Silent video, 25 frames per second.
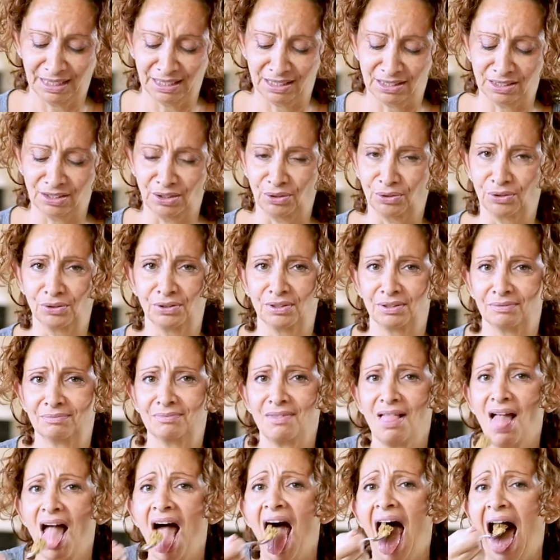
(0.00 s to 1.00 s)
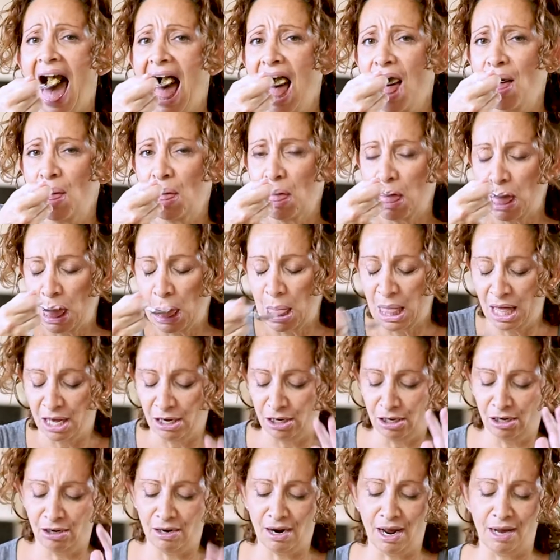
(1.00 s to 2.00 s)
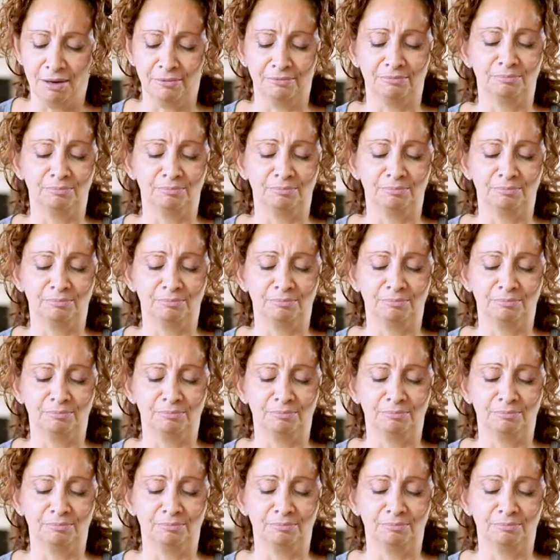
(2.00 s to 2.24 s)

It's so good. All right,